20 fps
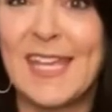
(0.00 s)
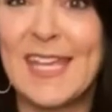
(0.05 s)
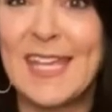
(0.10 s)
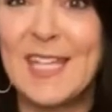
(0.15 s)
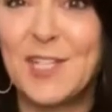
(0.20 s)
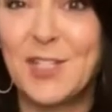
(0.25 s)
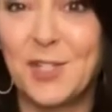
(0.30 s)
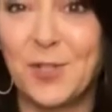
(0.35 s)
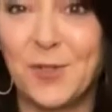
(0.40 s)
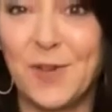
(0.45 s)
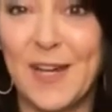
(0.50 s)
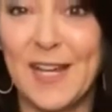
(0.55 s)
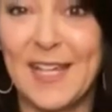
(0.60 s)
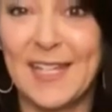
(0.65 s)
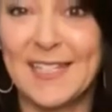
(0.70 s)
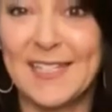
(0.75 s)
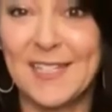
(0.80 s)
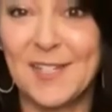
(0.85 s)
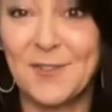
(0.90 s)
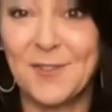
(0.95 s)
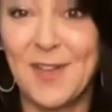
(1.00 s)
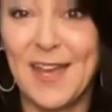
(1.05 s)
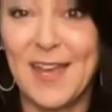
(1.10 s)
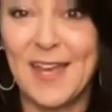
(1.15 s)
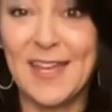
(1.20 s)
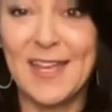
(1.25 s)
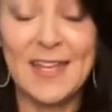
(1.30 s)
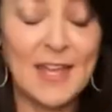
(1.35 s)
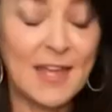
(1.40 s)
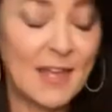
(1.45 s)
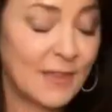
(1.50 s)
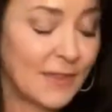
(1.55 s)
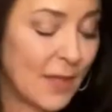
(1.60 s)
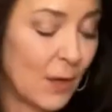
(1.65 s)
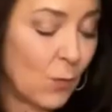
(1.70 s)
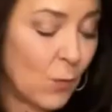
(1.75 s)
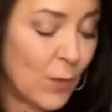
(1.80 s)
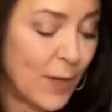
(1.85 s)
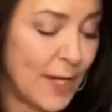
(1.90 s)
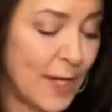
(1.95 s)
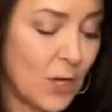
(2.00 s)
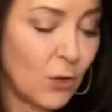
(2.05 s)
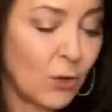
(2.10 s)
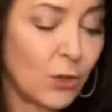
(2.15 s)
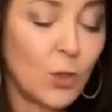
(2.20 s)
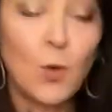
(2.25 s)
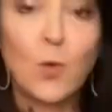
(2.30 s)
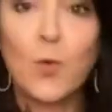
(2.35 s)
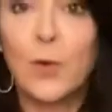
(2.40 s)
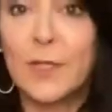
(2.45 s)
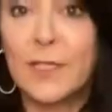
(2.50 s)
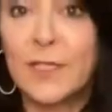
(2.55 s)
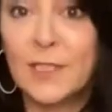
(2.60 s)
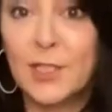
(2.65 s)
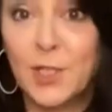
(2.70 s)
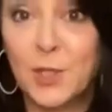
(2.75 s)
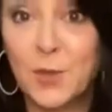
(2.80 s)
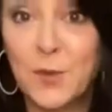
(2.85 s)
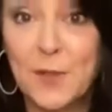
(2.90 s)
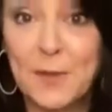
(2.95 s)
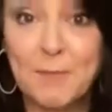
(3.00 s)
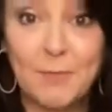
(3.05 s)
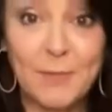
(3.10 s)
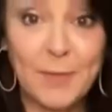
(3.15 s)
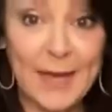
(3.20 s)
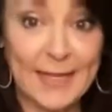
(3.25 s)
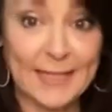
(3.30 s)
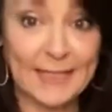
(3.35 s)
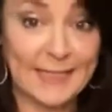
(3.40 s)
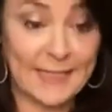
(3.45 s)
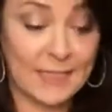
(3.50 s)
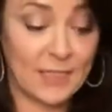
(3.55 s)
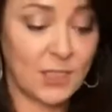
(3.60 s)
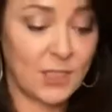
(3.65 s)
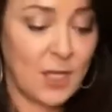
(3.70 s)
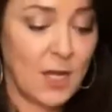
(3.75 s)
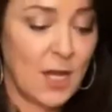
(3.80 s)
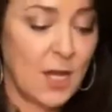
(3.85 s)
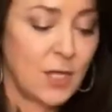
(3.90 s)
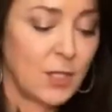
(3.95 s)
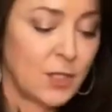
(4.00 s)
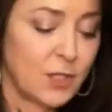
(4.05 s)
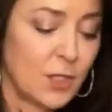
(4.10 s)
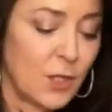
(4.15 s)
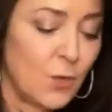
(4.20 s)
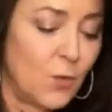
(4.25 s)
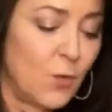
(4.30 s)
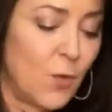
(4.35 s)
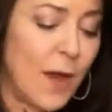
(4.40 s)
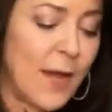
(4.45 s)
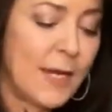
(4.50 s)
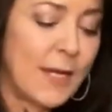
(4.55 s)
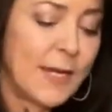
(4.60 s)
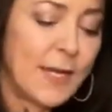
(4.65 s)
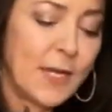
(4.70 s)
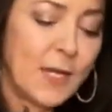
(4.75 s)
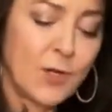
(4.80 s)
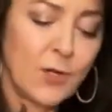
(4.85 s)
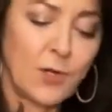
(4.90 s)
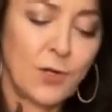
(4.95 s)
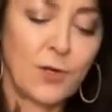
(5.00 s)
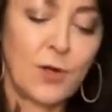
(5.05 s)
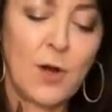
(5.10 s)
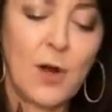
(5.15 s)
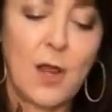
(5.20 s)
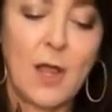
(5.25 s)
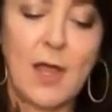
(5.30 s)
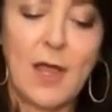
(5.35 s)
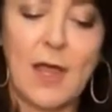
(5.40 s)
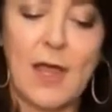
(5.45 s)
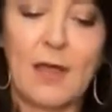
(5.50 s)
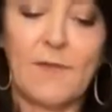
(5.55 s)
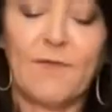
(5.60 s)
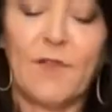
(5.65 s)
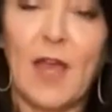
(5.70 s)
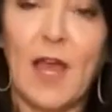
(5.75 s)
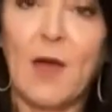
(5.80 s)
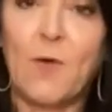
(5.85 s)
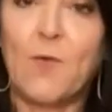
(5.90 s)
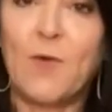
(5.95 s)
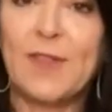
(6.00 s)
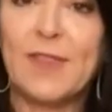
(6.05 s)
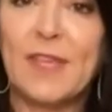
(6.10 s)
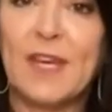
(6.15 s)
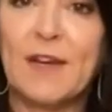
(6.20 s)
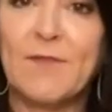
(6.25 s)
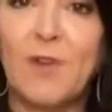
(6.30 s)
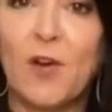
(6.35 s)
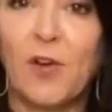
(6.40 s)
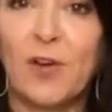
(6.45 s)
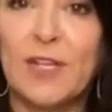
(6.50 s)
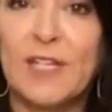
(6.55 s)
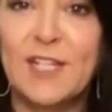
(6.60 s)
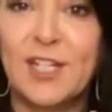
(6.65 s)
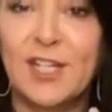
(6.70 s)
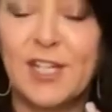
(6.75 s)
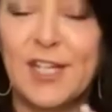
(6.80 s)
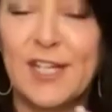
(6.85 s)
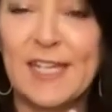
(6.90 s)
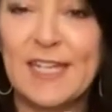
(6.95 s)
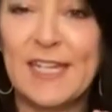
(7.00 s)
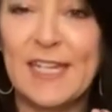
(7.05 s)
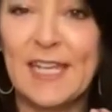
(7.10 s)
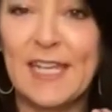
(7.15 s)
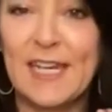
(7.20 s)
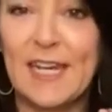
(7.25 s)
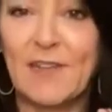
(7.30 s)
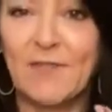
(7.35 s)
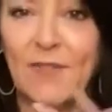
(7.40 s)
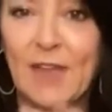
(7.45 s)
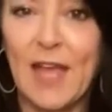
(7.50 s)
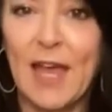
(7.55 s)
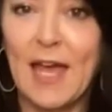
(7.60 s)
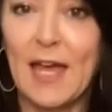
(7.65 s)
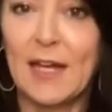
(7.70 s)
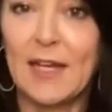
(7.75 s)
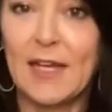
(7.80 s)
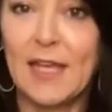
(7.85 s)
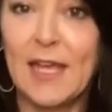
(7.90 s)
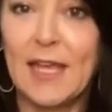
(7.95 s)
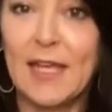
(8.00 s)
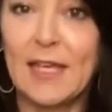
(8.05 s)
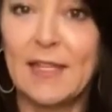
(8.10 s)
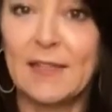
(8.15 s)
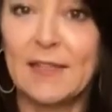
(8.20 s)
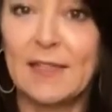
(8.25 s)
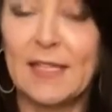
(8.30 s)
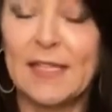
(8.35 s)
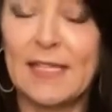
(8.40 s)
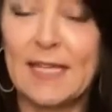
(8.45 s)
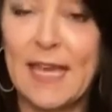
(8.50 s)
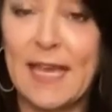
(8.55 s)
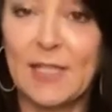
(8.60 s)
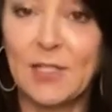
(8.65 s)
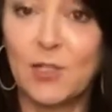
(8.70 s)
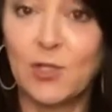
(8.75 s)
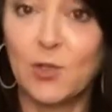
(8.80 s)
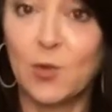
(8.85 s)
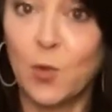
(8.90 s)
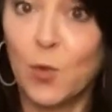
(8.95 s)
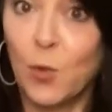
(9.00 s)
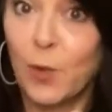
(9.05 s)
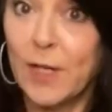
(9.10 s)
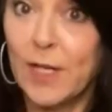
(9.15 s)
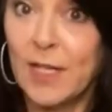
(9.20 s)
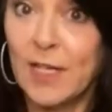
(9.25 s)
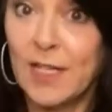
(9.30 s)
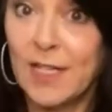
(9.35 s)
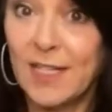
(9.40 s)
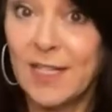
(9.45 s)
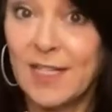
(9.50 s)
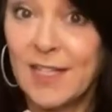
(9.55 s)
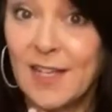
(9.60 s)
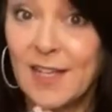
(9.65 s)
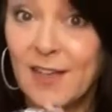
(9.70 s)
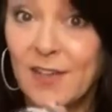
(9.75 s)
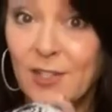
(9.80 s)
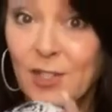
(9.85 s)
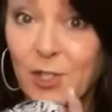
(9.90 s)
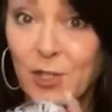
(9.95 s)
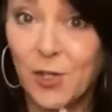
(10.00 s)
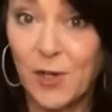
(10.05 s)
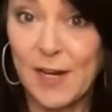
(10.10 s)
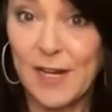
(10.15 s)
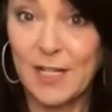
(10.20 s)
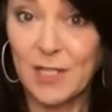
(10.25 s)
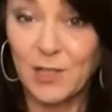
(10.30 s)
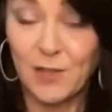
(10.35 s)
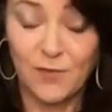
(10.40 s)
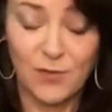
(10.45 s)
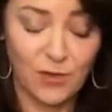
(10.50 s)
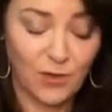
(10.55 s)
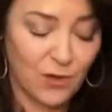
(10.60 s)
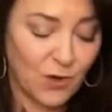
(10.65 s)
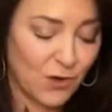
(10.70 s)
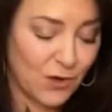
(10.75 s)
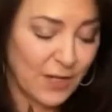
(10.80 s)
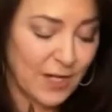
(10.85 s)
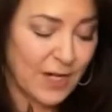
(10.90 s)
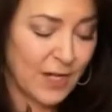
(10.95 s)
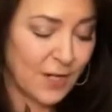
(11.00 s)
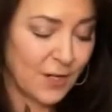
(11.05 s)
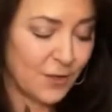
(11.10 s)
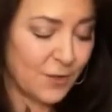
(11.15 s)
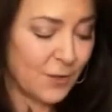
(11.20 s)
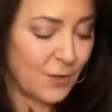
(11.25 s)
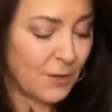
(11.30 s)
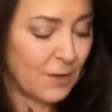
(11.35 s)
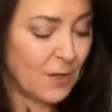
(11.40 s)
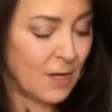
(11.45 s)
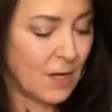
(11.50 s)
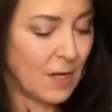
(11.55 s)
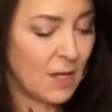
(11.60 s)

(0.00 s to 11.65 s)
Easter eggs, okay, that we are going to embellish. So right here, I've got one that I've already done, and I've got a the Astoria transfer on here